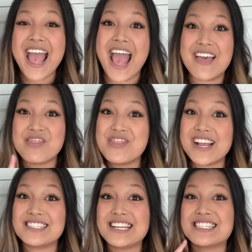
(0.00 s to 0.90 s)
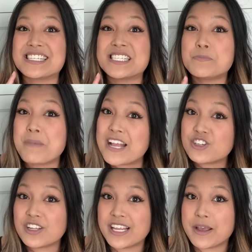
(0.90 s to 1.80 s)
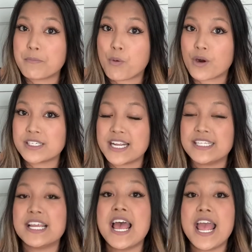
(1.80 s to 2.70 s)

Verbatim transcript: And this is especially important